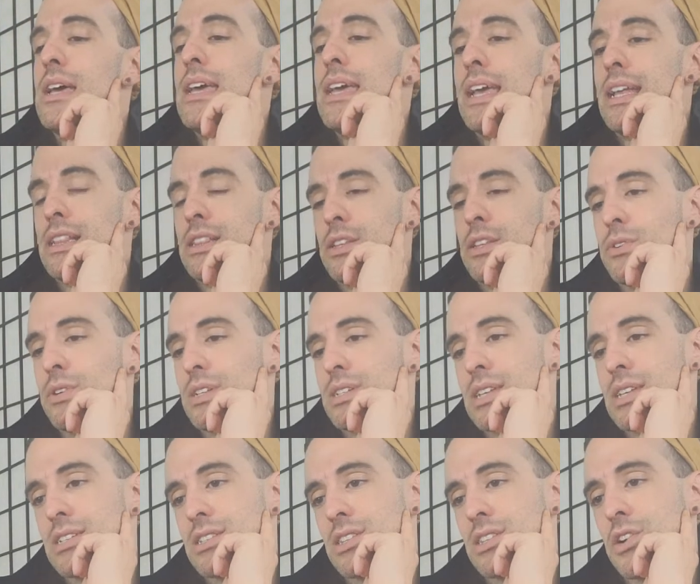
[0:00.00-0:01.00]
It literally
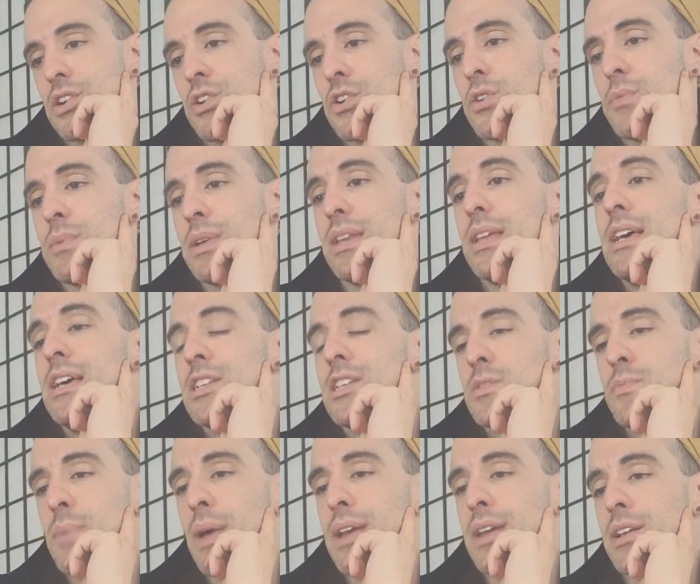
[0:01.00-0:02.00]
says the Hermit,
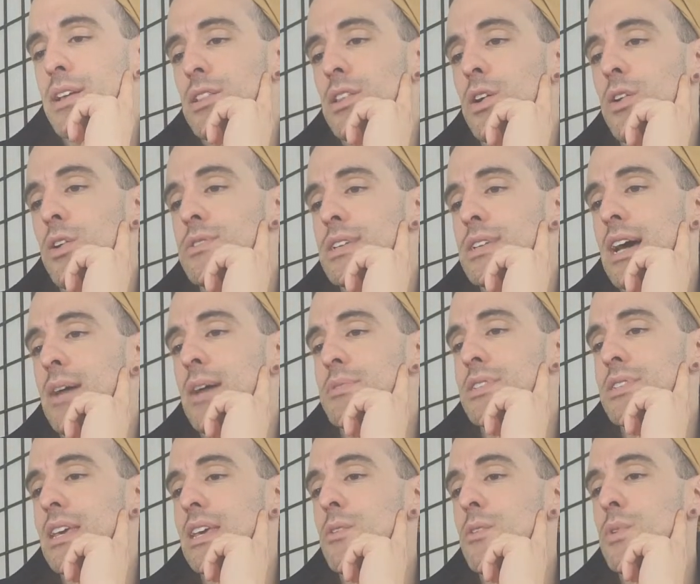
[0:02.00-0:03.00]
spending alone time
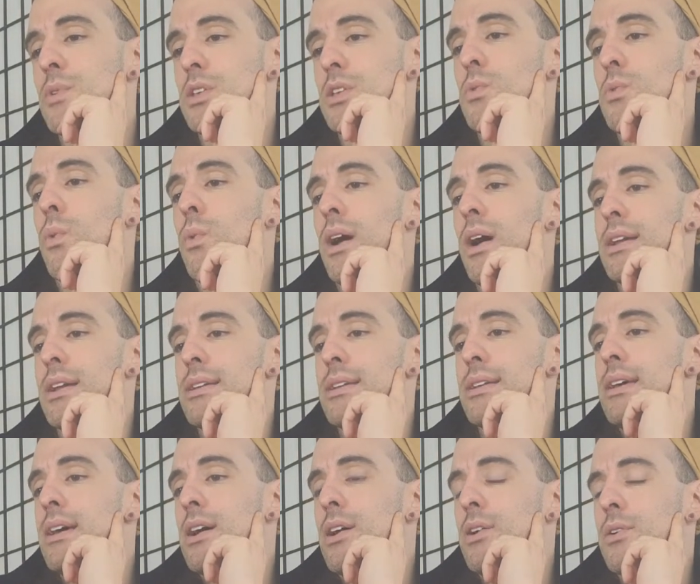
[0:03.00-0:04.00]
saying what you want,
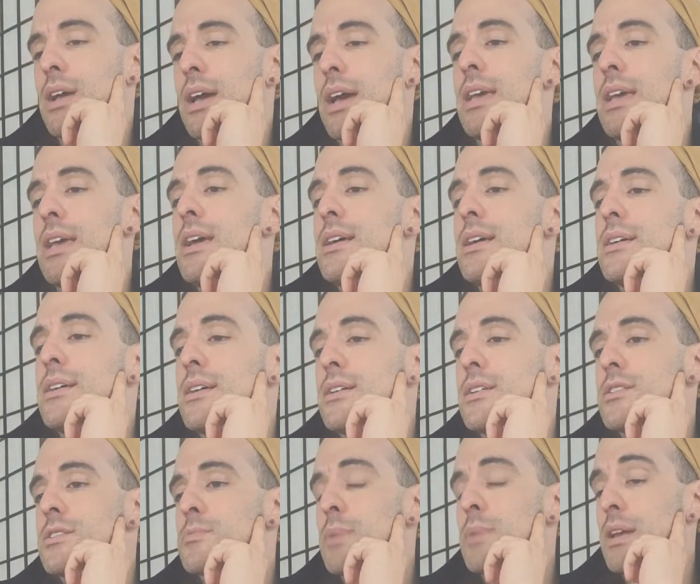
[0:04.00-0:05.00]
okay?
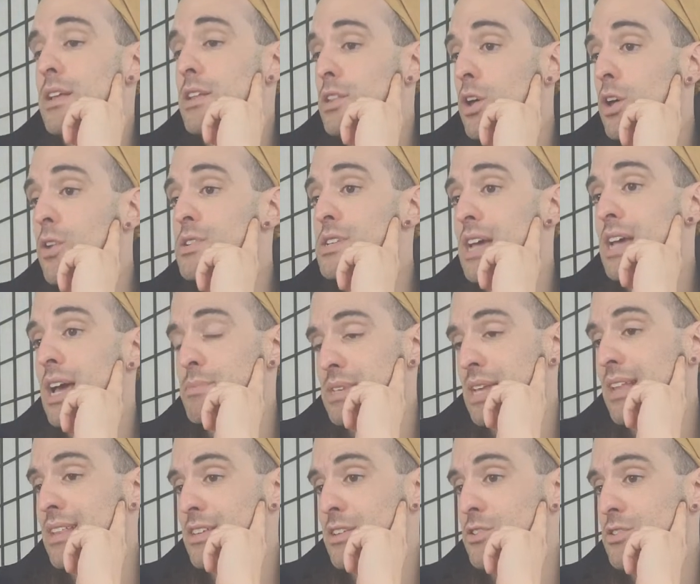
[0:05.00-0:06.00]
Spending alone time
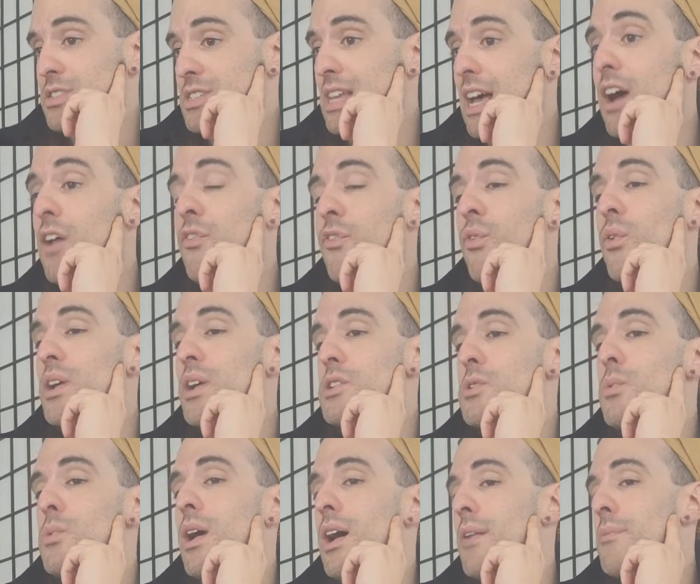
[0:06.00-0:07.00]
telling yourself what you
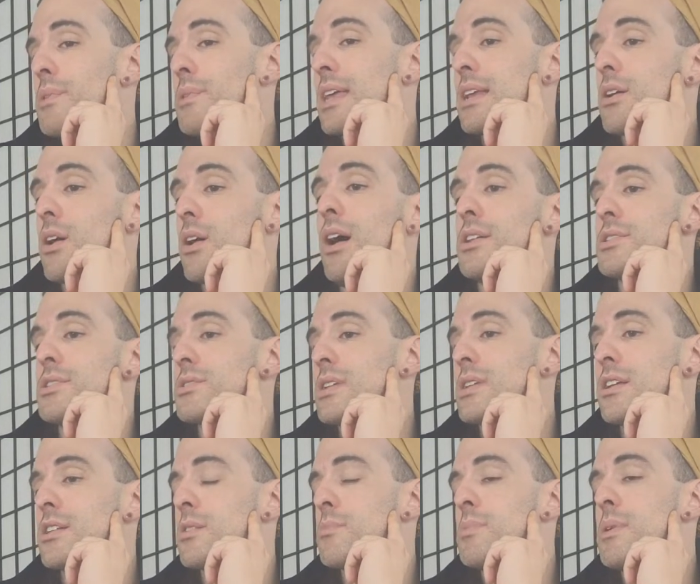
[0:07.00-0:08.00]
want, but then also
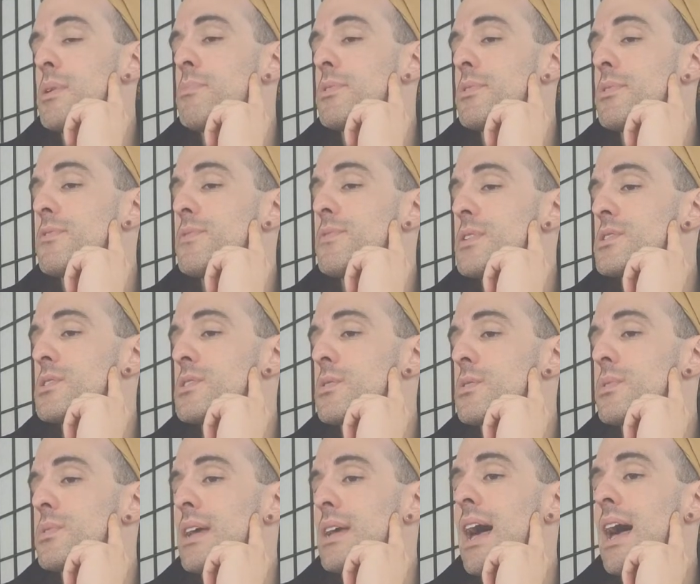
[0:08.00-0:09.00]
telling the people in your physical
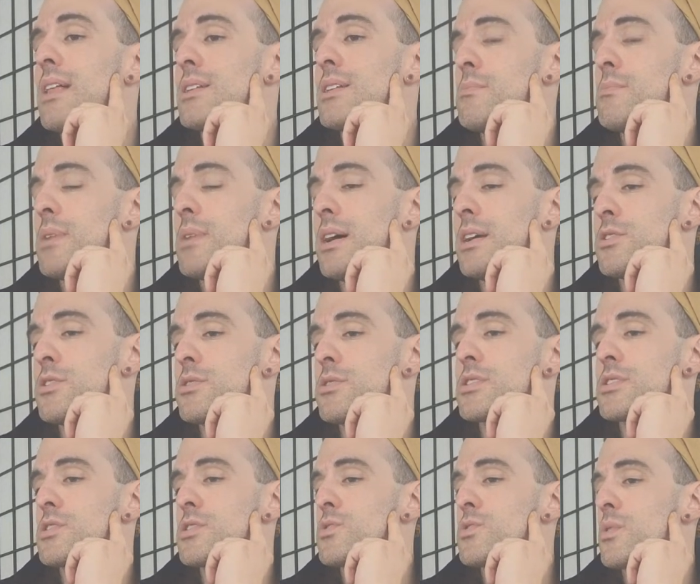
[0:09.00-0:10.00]
reality, mind you,
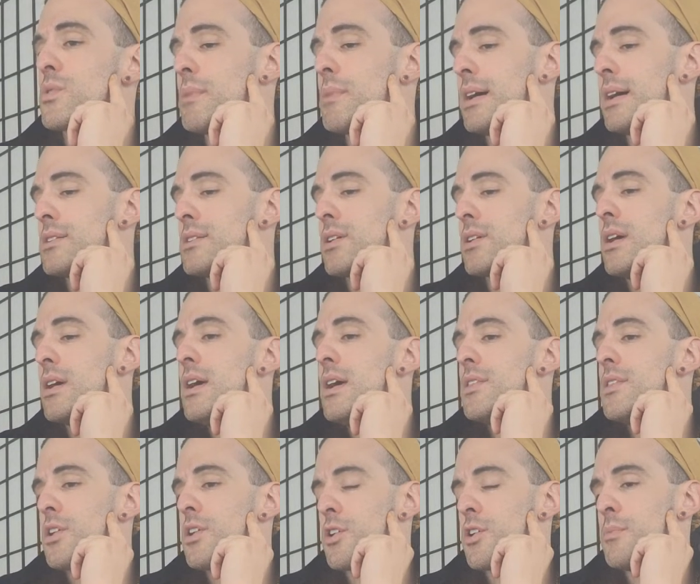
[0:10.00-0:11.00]
just as a reminder,
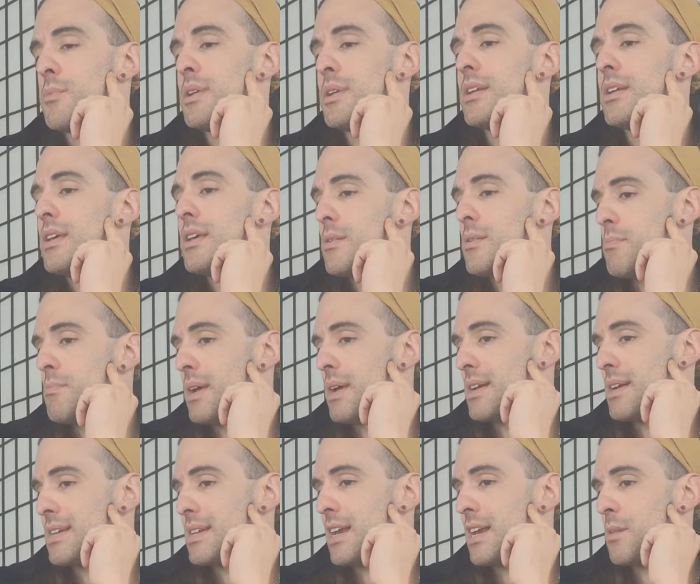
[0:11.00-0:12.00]
the Hermit,
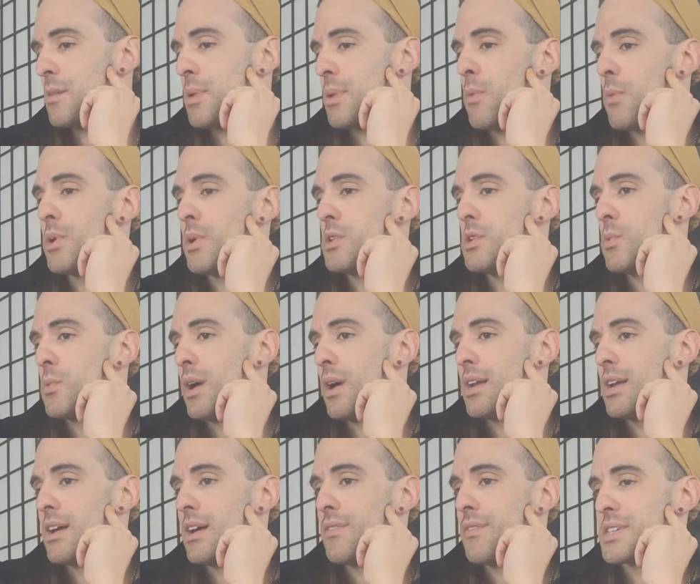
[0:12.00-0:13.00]
meditating upon what you
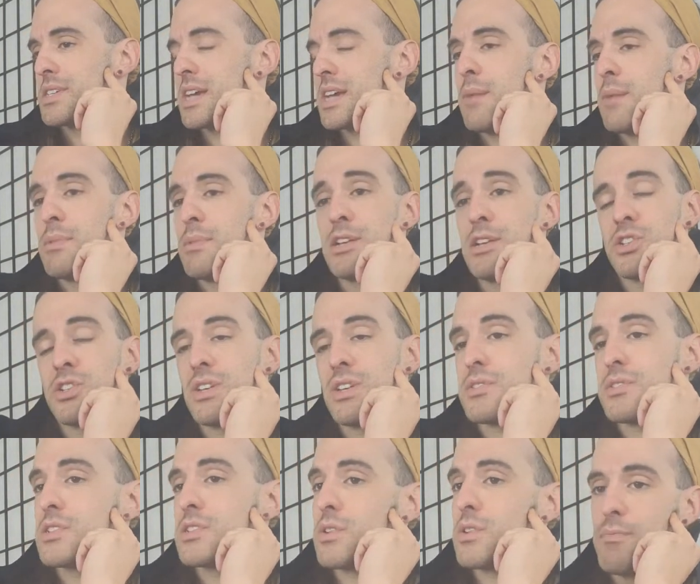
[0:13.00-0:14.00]
want on the timeline shifts, because